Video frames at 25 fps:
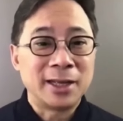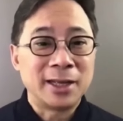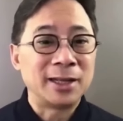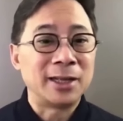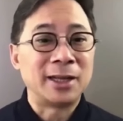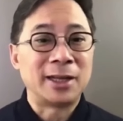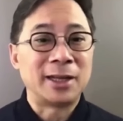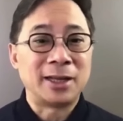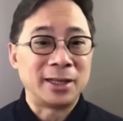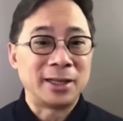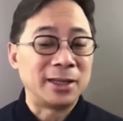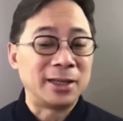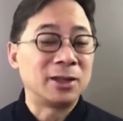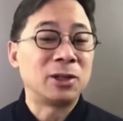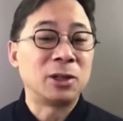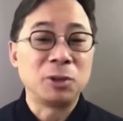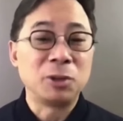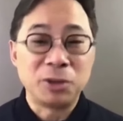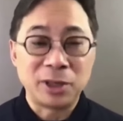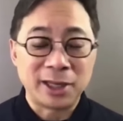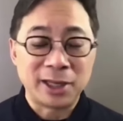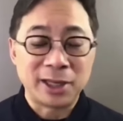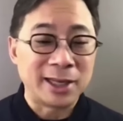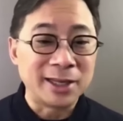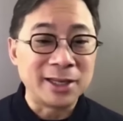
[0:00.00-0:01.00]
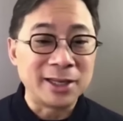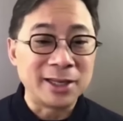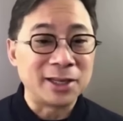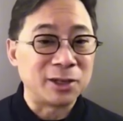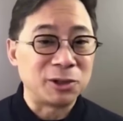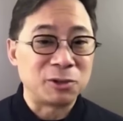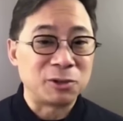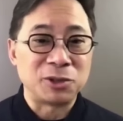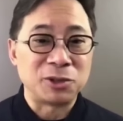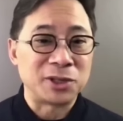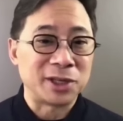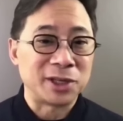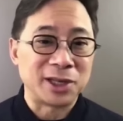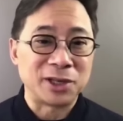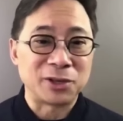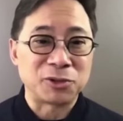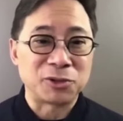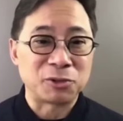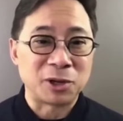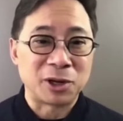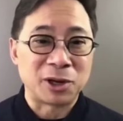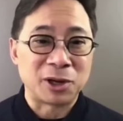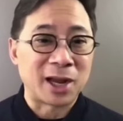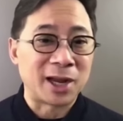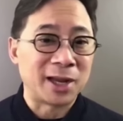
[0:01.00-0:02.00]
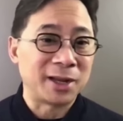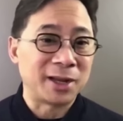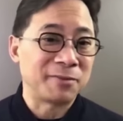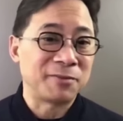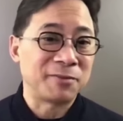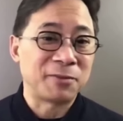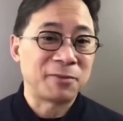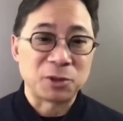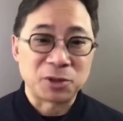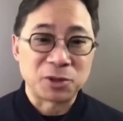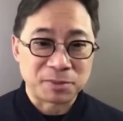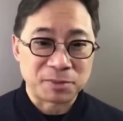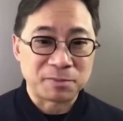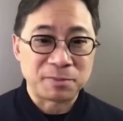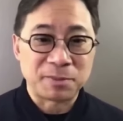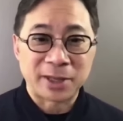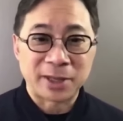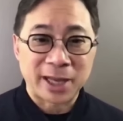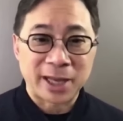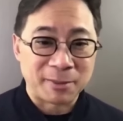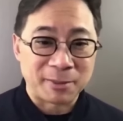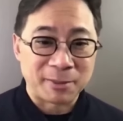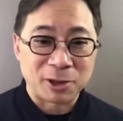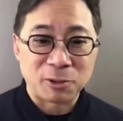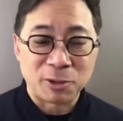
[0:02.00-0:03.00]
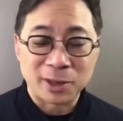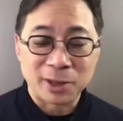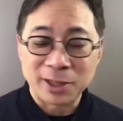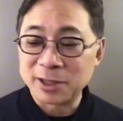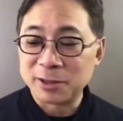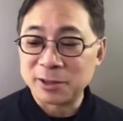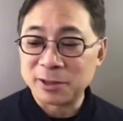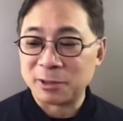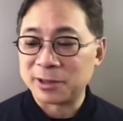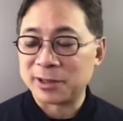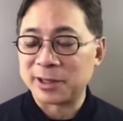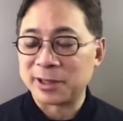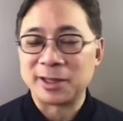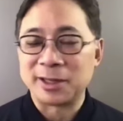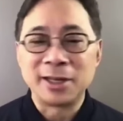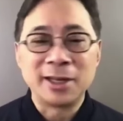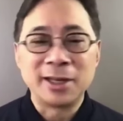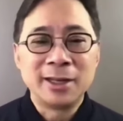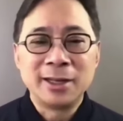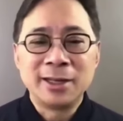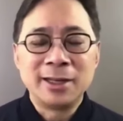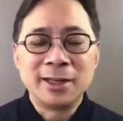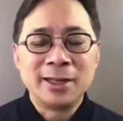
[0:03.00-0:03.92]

including Indian cuisine is where I first became acquainted with it.